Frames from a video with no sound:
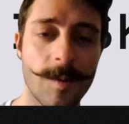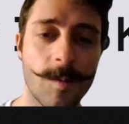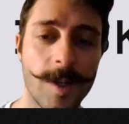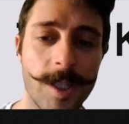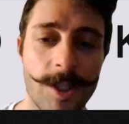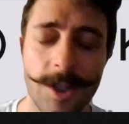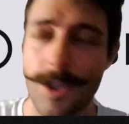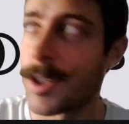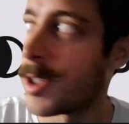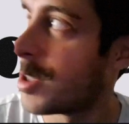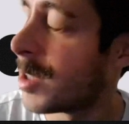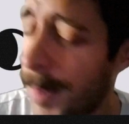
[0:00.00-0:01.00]
which
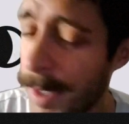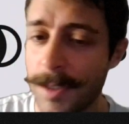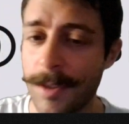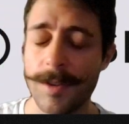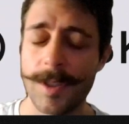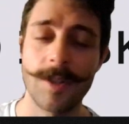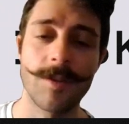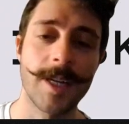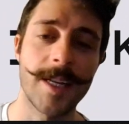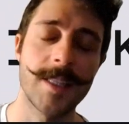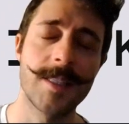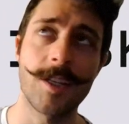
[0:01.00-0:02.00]
depending on the
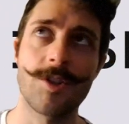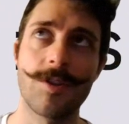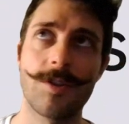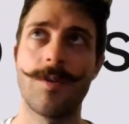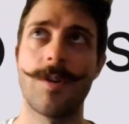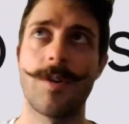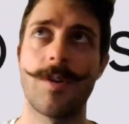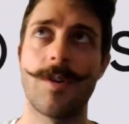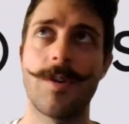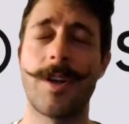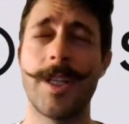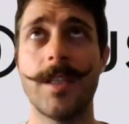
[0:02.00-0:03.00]
organization you are
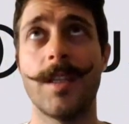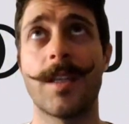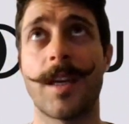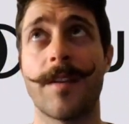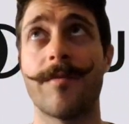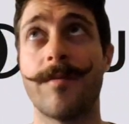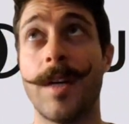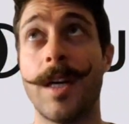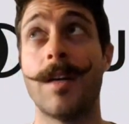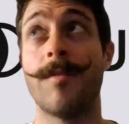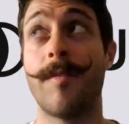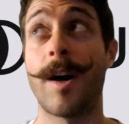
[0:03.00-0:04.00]
in, it can
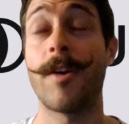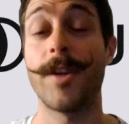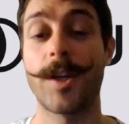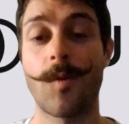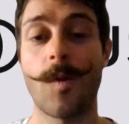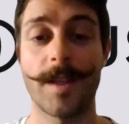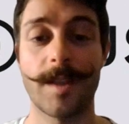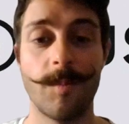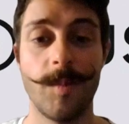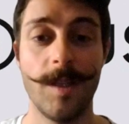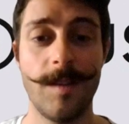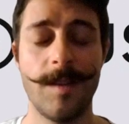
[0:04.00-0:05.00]
vary quite a
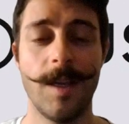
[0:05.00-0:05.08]
bit.